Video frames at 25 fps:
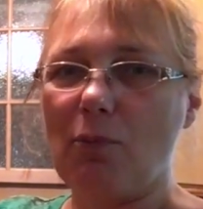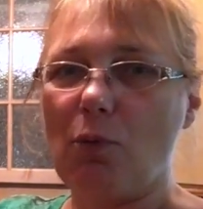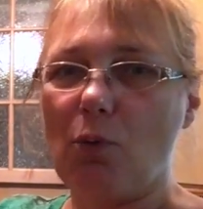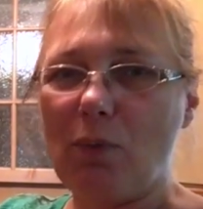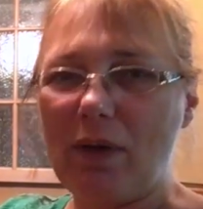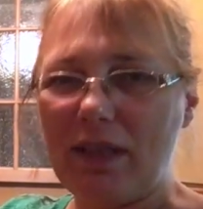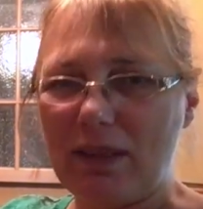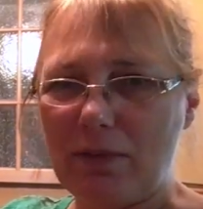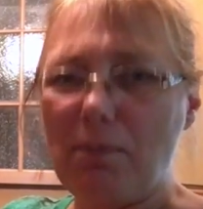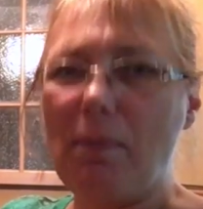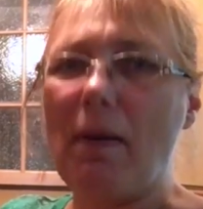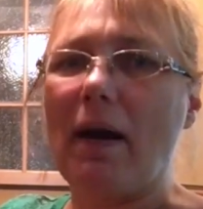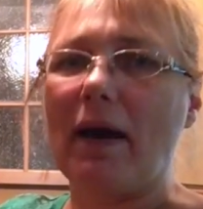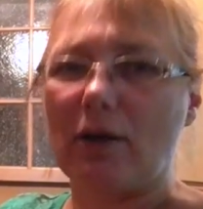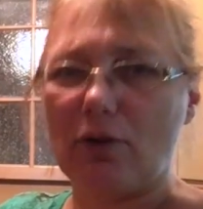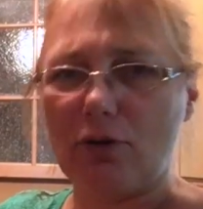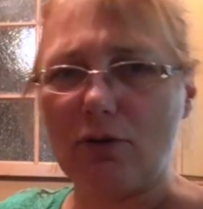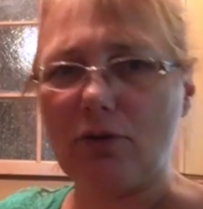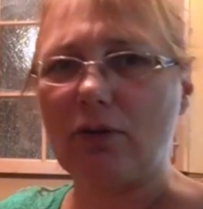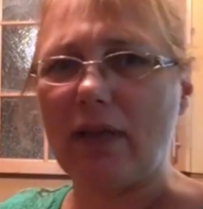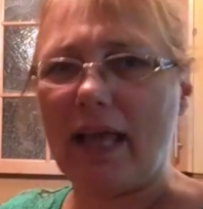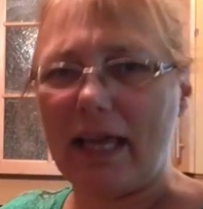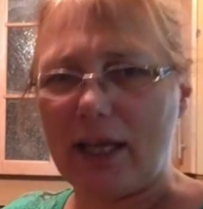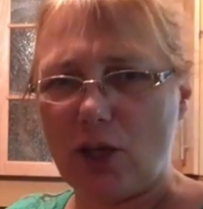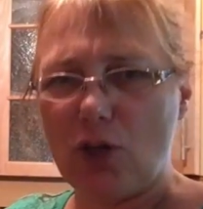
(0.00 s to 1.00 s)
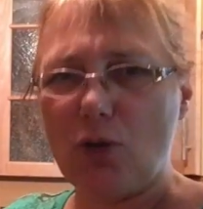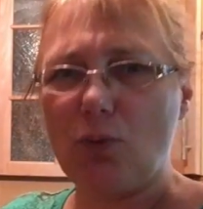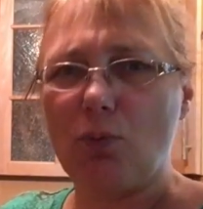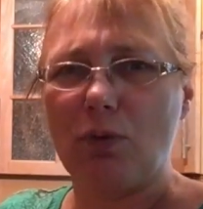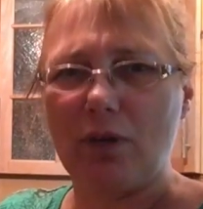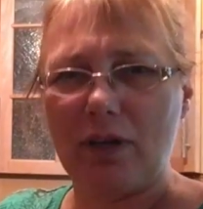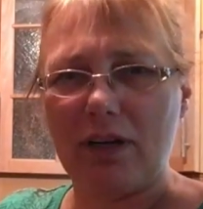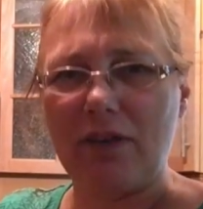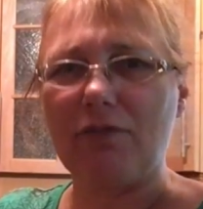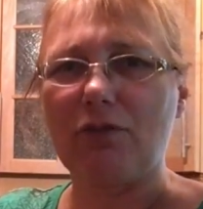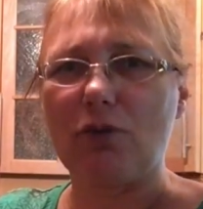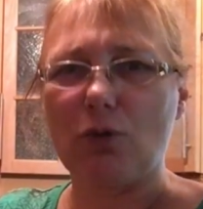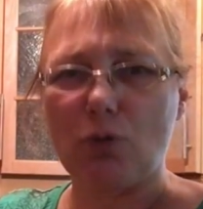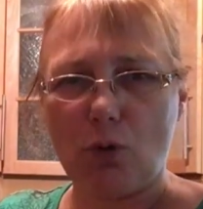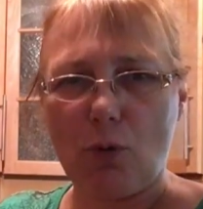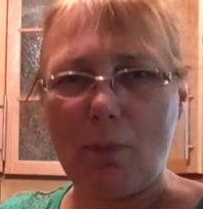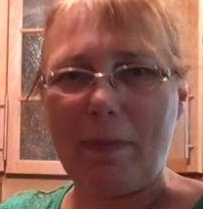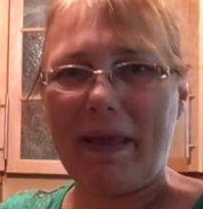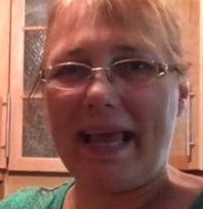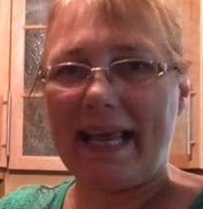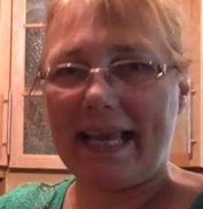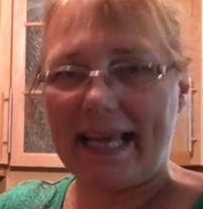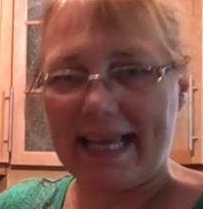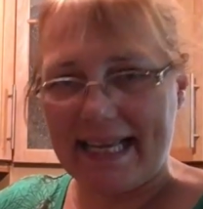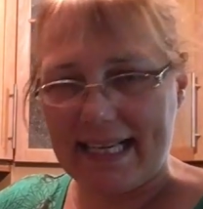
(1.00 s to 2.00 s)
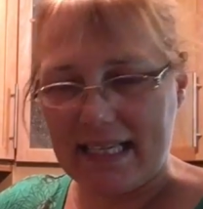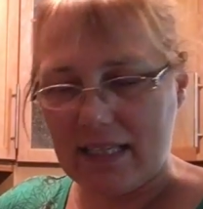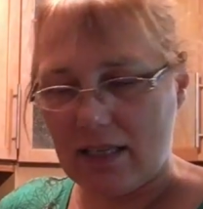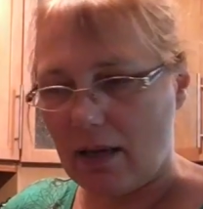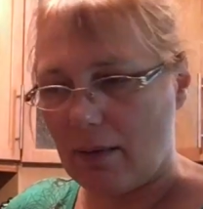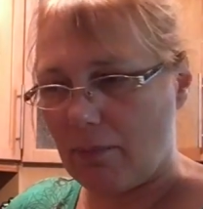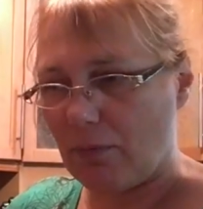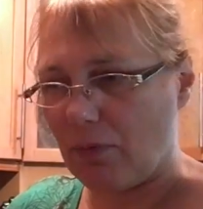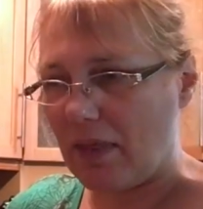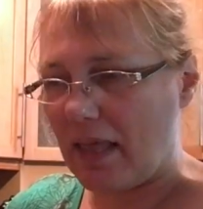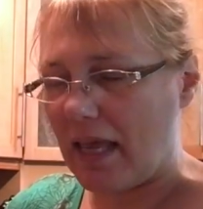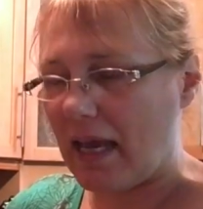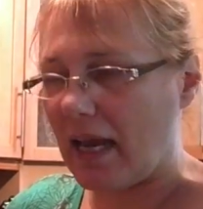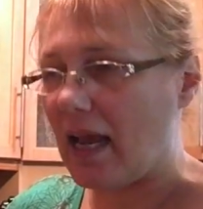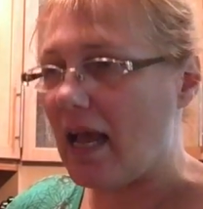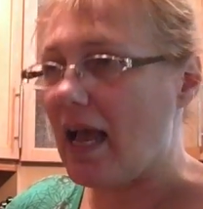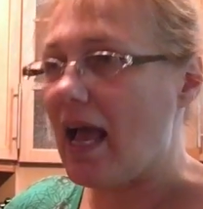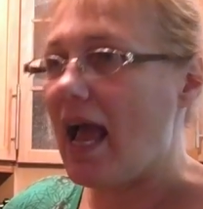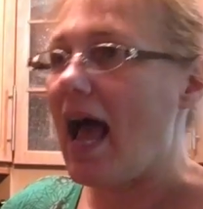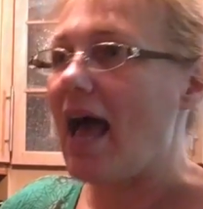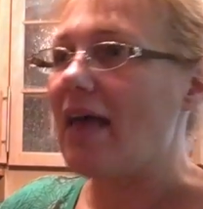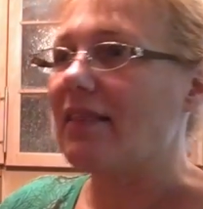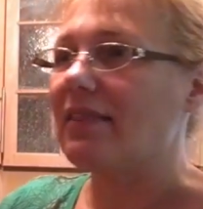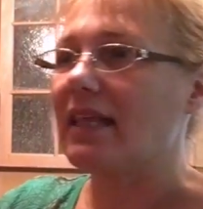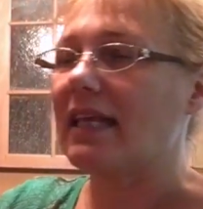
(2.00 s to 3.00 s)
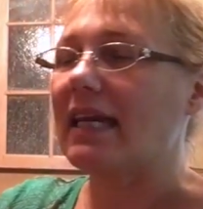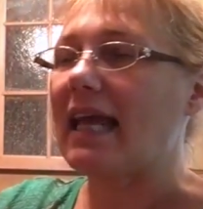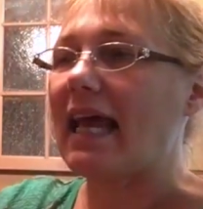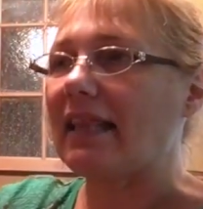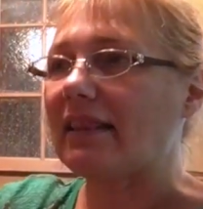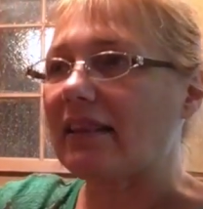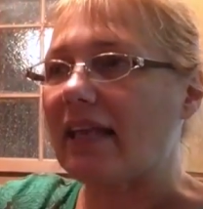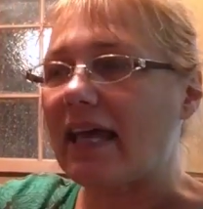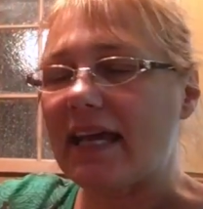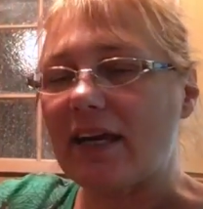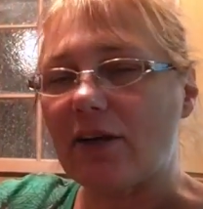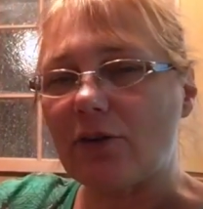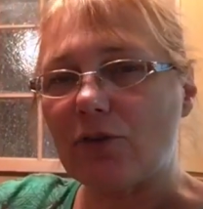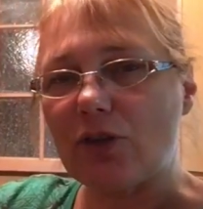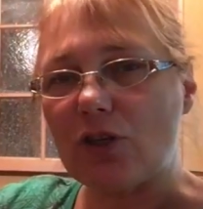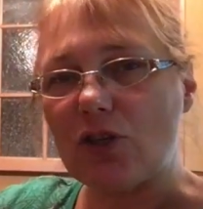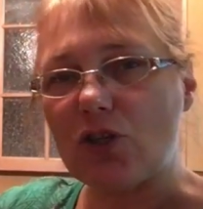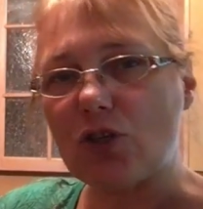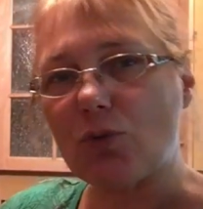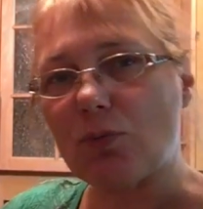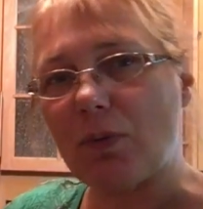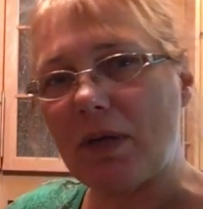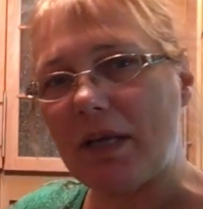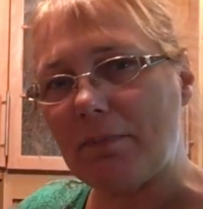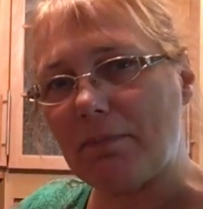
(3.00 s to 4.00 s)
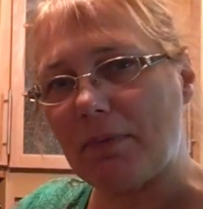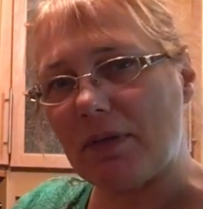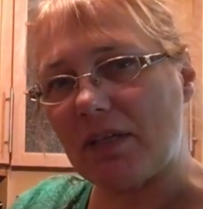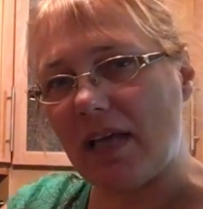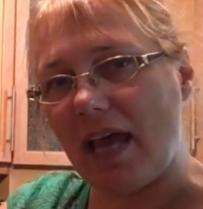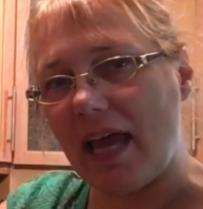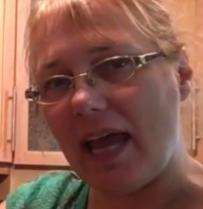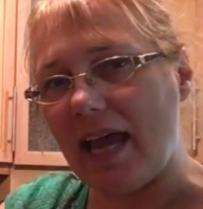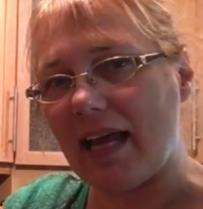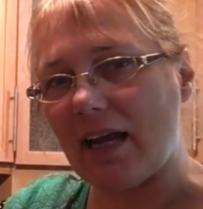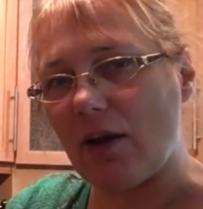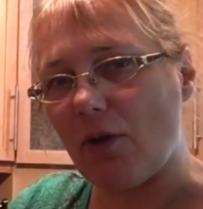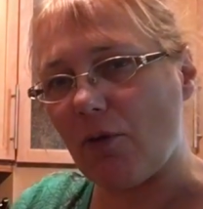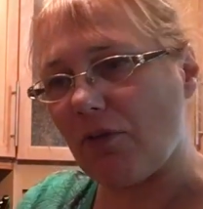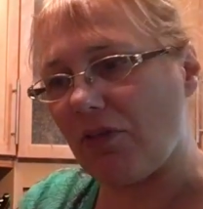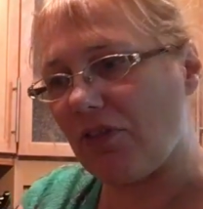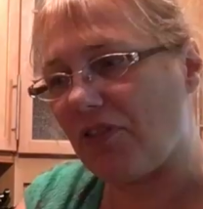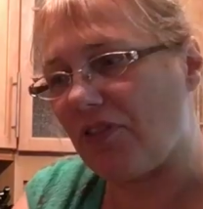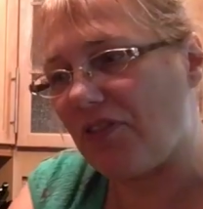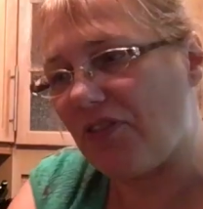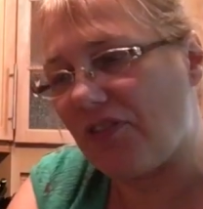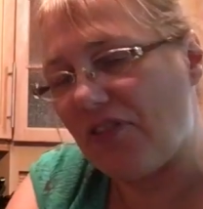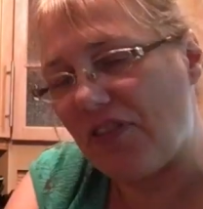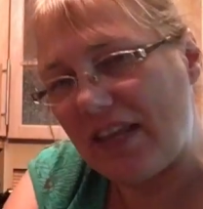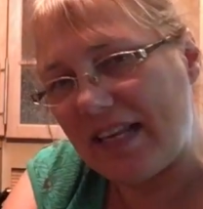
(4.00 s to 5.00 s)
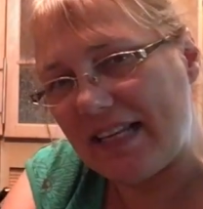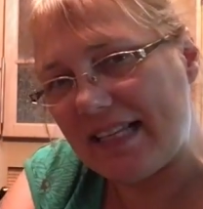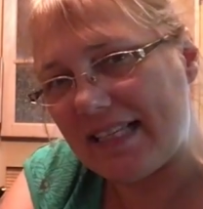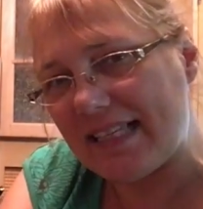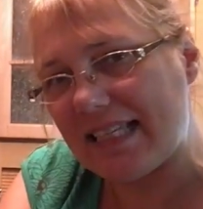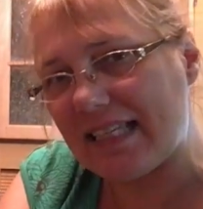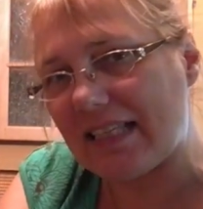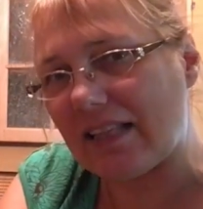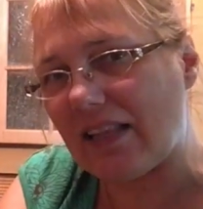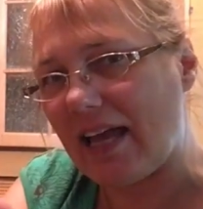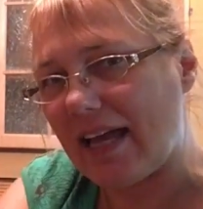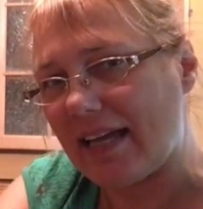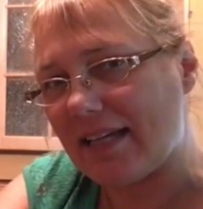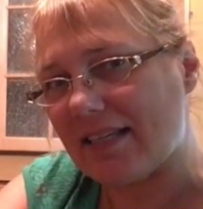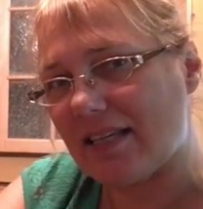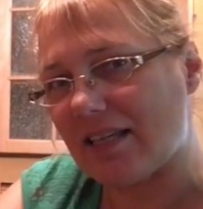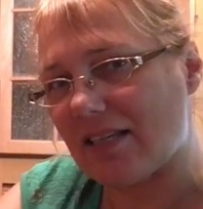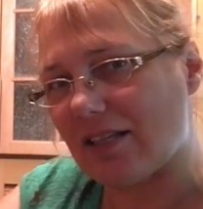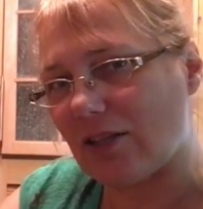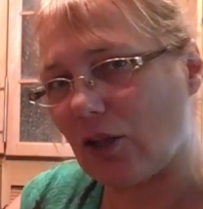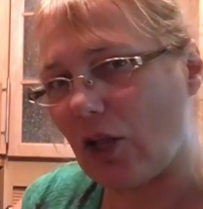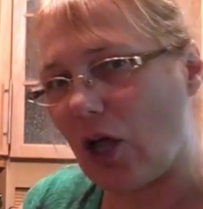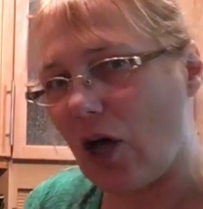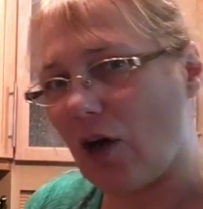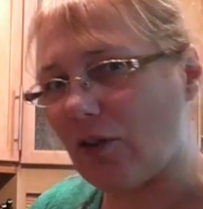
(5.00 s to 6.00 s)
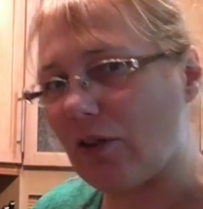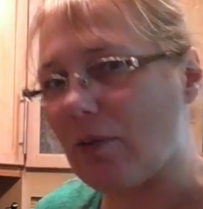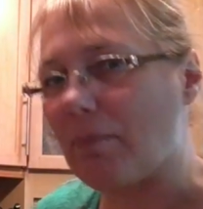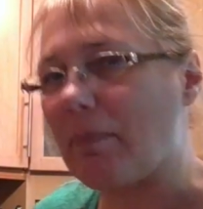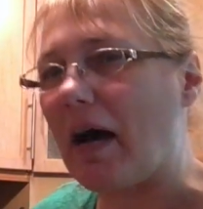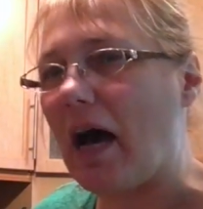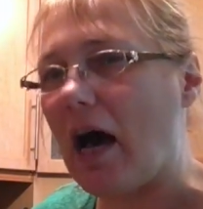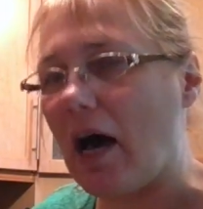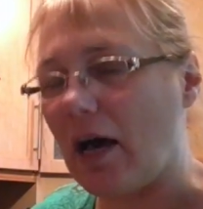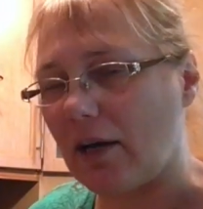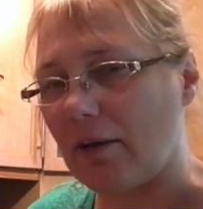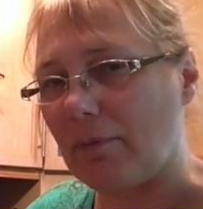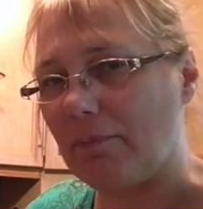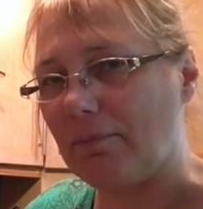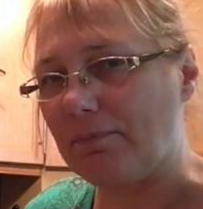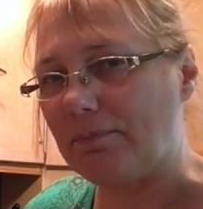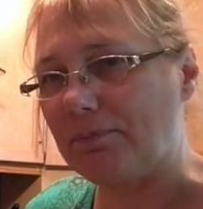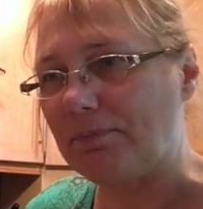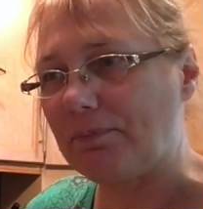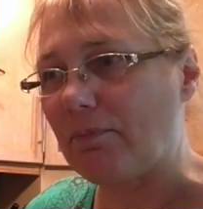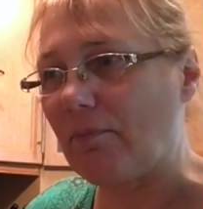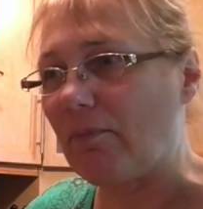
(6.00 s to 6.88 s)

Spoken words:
with butter like you would if you were baking something. Then I layered the sweet potato, thin slices along the bottom.